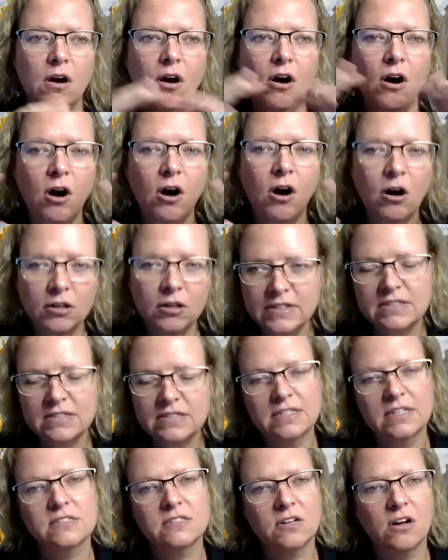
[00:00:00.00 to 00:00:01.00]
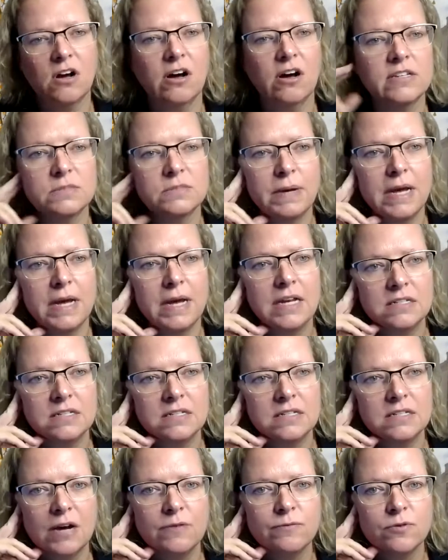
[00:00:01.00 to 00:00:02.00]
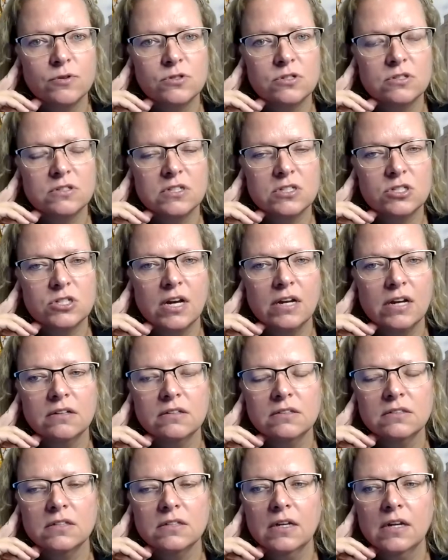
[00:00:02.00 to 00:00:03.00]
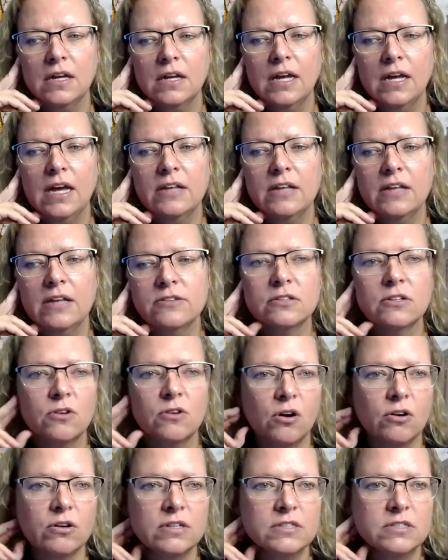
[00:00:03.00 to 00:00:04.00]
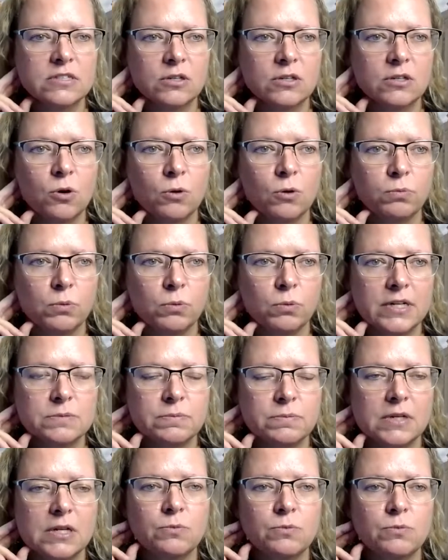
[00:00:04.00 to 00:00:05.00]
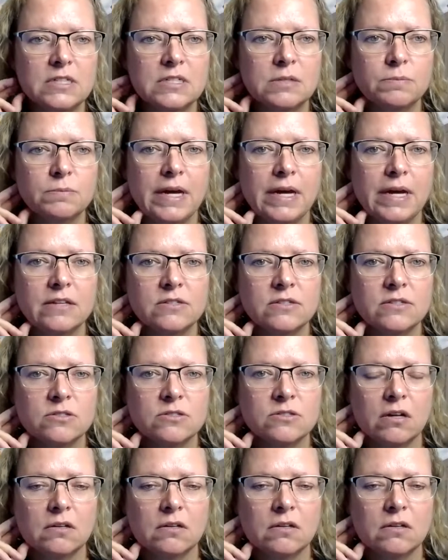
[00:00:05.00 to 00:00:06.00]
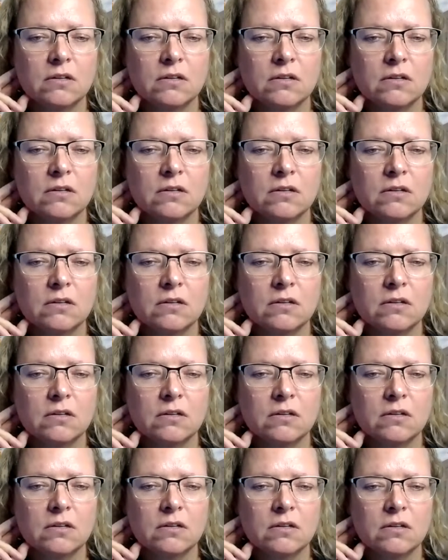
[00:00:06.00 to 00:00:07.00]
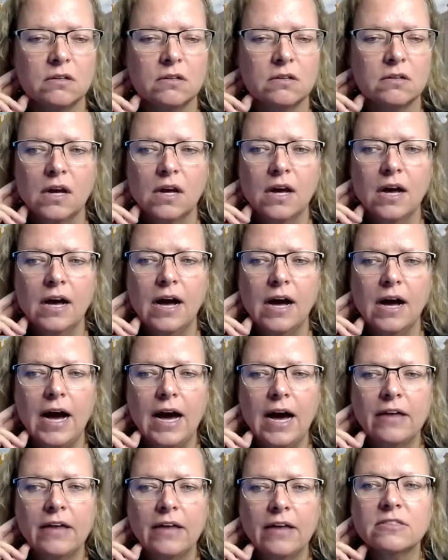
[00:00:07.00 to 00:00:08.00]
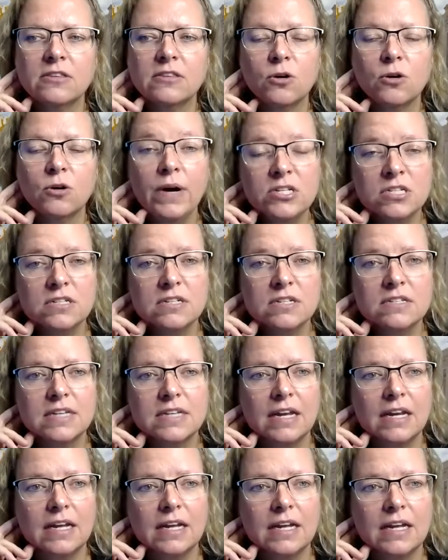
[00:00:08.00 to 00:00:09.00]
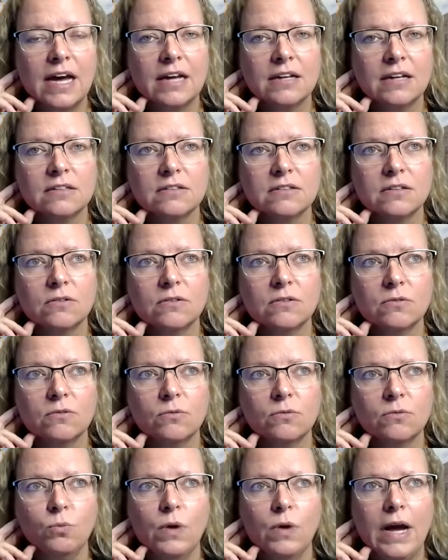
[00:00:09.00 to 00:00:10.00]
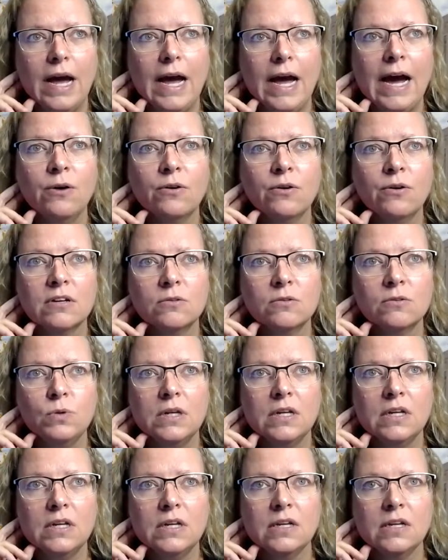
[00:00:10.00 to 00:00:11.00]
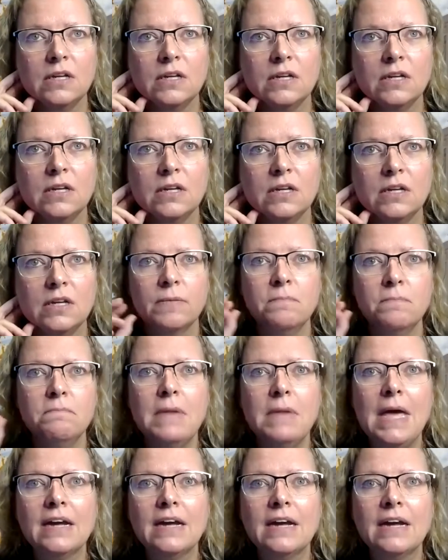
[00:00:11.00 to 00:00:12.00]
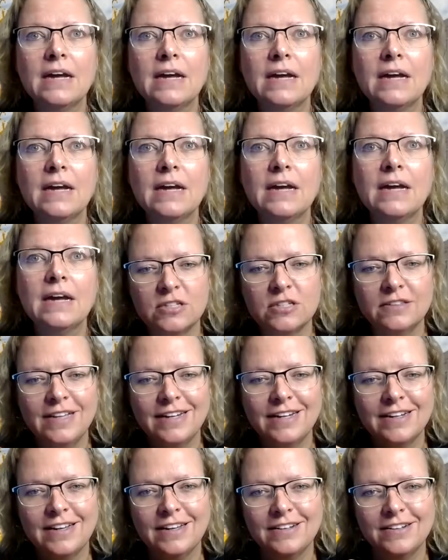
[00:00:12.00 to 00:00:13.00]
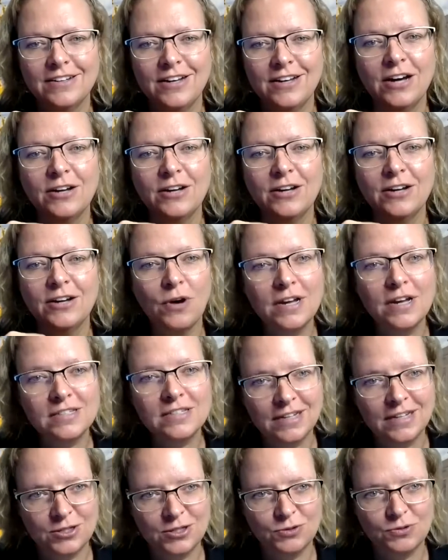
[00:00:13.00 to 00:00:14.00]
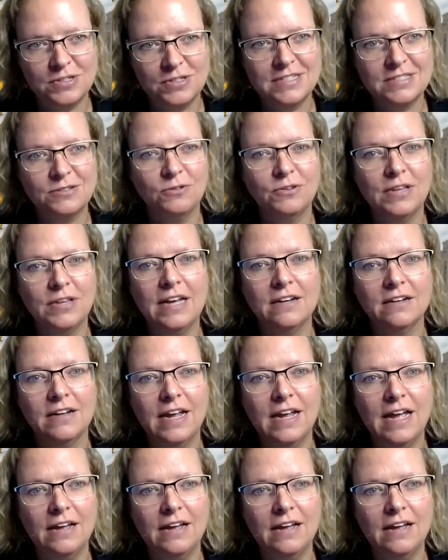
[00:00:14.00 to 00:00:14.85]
all of these things cause pain and discomfort to the child. And so they're all considered corporal punishment. It really depends on the country. I think the question is getting at how can we make a definition that can cut across countries so that